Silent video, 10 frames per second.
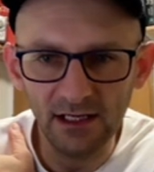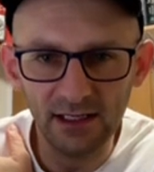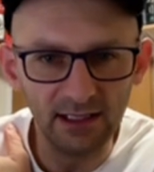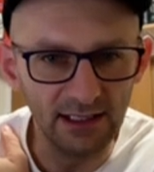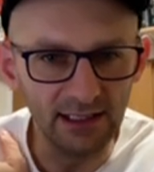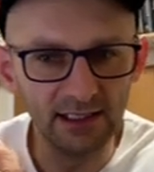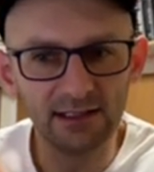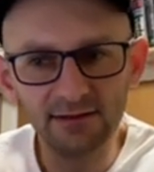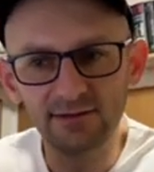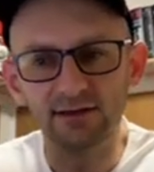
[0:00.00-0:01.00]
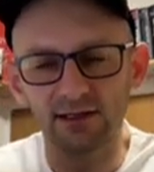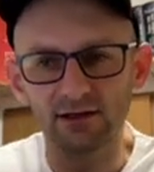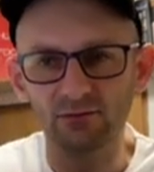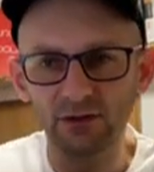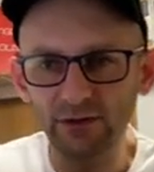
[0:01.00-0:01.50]
and now
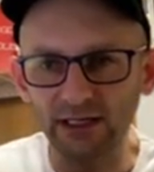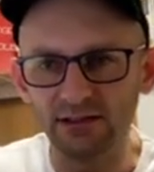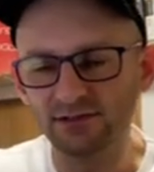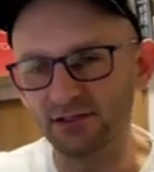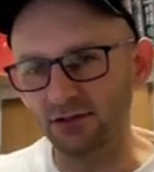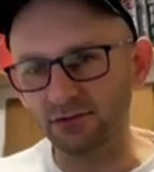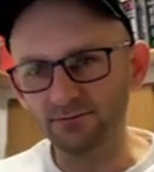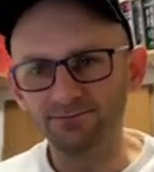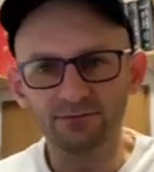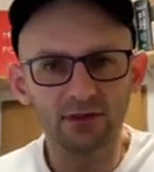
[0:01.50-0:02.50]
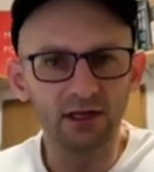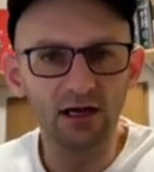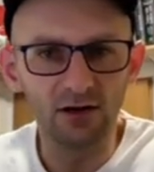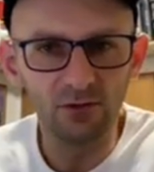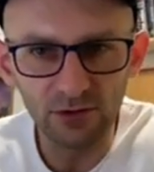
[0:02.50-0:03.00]
we wait. So
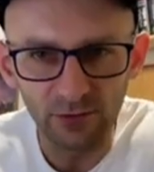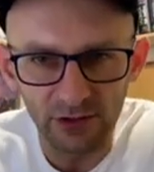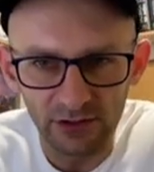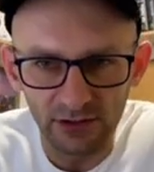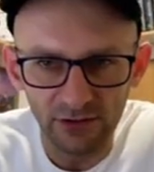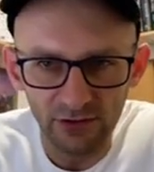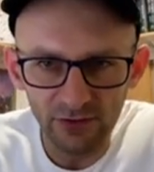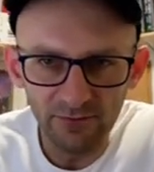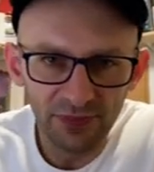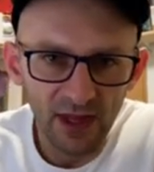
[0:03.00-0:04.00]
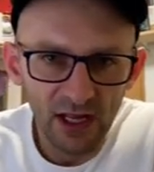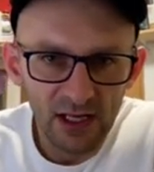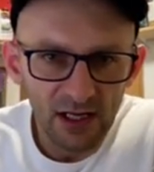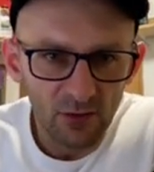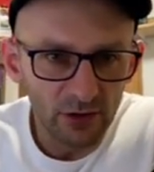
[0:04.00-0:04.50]
now what we're gonna do,
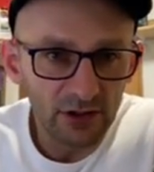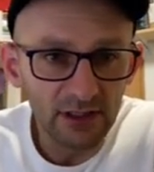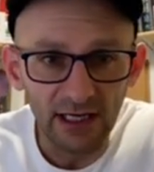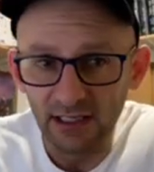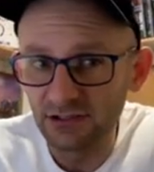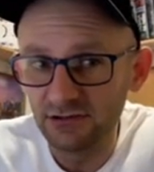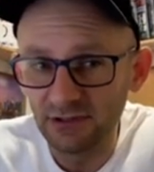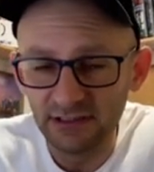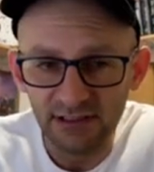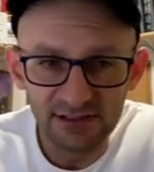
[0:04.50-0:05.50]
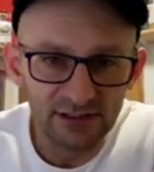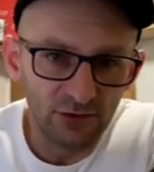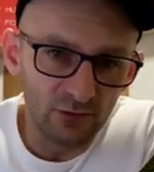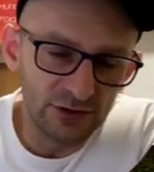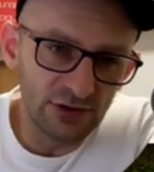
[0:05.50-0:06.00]
we're gonna actually run this. So
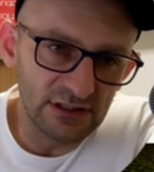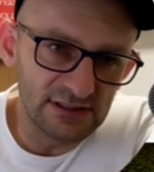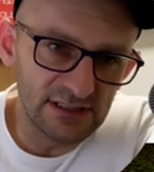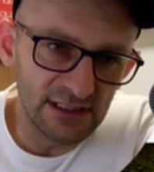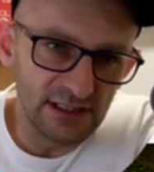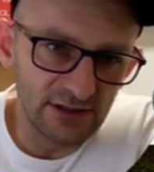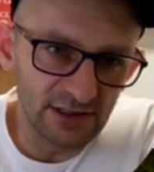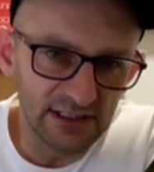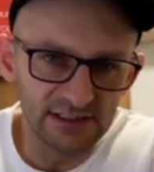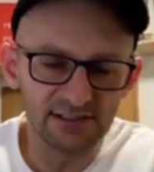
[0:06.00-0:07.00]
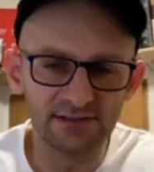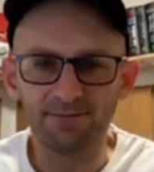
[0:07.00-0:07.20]
what you can see here is